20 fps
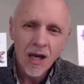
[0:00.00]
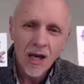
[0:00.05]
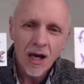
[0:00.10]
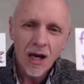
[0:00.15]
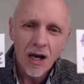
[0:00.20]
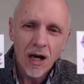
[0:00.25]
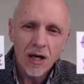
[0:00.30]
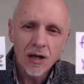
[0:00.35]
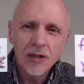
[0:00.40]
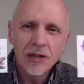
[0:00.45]

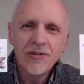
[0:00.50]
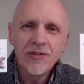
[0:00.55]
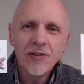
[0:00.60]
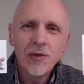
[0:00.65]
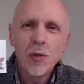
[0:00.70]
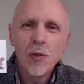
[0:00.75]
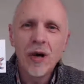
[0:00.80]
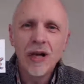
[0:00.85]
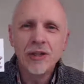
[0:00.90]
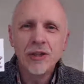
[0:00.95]
Argue for
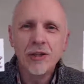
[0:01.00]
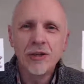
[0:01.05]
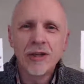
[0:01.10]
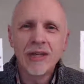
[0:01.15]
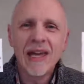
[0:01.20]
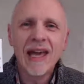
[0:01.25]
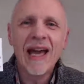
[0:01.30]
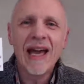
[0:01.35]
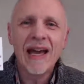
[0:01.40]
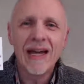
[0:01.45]
why you
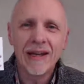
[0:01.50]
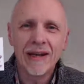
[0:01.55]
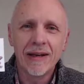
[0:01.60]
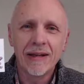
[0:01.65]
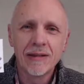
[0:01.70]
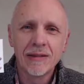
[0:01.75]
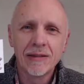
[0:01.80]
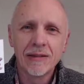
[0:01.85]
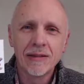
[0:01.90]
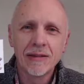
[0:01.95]
can
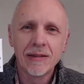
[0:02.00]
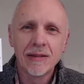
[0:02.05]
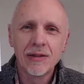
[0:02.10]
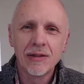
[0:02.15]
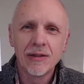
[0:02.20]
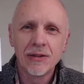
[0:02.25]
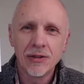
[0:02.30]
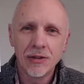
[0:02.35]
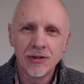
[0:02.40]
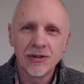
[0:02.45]

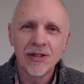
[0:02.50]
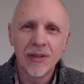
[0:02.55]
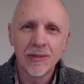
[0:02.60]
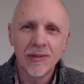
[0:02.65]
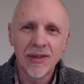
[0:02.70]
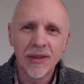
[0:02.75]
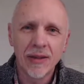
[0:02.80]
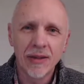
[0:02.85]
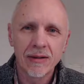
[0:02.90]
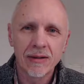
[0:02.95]
do
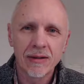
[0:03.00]
something.